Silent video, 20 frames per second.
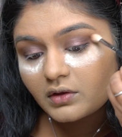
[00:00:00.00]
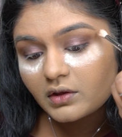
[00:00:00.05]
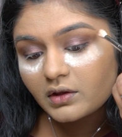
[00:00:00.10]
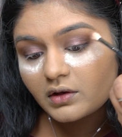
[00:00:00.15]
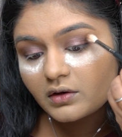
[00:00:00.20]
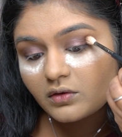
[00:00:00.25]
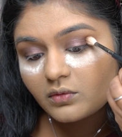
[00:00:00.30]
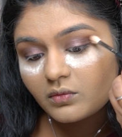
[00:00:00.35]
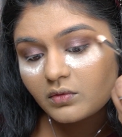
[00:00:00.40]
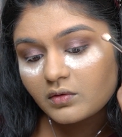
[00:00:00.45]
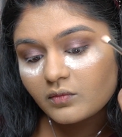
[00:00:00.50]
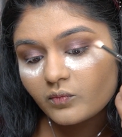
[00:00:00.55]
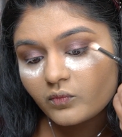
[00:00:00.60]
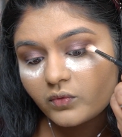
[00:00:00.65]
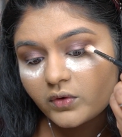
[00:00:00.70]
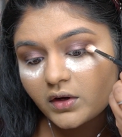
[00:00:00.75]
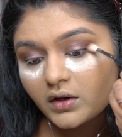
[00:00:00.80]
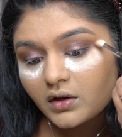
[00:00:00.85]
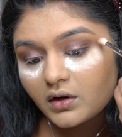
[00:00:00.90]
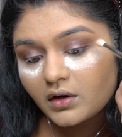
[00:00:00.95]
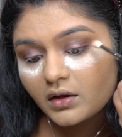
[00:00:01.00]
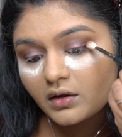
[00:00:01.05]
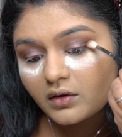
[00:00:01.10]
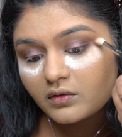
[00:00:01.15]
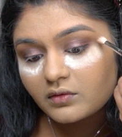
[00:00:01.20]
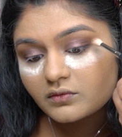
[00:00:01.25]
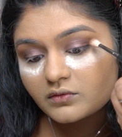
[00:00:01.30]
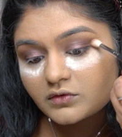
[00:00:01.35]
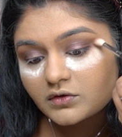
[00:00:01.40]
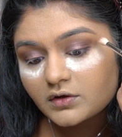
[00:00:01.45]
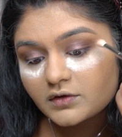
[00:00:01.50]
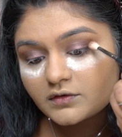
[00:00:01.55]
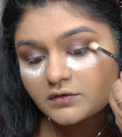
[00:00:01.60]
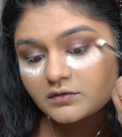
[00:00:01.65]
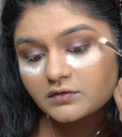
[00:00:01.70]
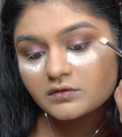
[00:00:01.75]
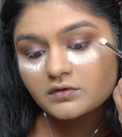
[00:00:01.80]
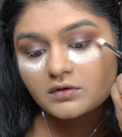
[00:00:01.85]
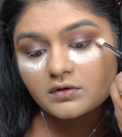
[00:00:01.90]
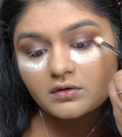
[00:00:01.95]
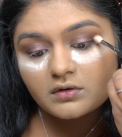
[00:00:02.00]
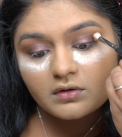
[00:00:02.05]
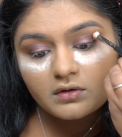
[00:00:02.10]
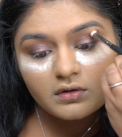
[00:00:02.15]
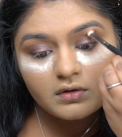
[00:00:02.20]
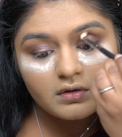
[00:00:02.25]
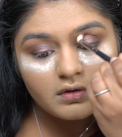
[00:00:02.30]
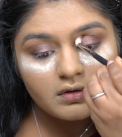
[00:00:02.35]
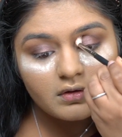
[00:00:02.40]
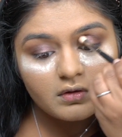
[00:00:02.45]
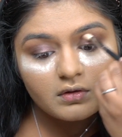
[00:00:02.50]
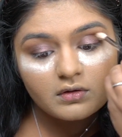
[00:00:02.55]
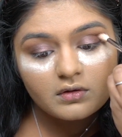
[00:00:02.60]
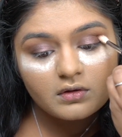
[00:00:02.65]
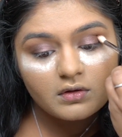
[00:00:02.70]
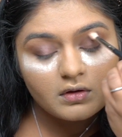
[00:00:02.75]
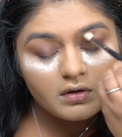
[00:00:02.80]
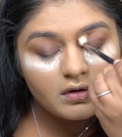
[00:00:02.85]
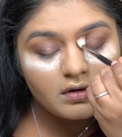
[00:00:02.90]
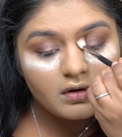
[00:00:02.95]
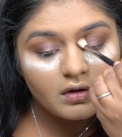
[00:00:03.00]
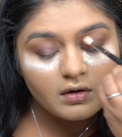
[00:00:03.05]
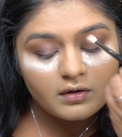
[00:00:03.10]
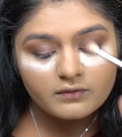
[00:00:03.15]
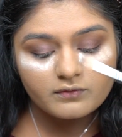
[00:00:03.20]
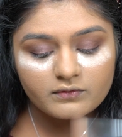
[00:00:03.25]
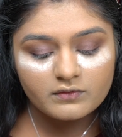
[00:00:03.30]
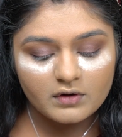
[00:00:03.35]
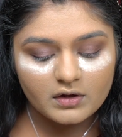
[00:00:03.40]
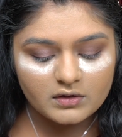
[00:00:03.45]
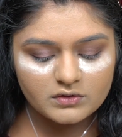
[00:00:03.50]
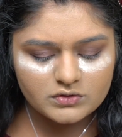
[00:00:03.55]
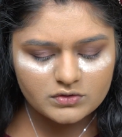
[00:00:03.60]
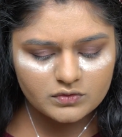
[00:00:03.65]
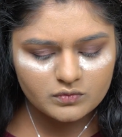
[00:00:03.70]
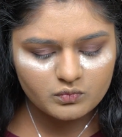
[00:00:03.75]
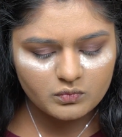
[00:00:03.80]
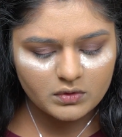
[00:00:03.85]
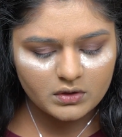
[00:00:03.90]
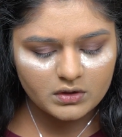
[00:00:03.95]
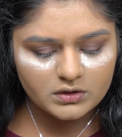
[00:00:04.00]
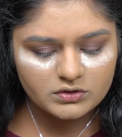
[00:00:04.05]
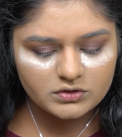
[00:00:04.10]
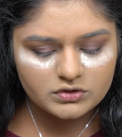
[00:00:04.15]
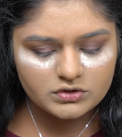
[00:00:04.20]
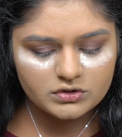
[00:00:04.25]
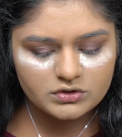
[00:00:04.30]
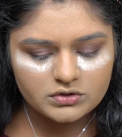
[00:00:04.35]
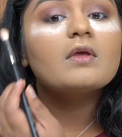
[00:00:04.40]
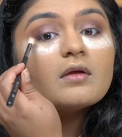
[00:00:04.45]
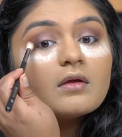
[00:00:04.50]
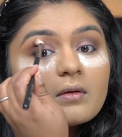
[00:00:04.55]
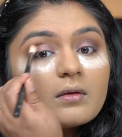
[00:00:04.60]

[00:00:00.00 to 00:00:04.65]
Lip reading: And you want to bring it out just enough, not too much.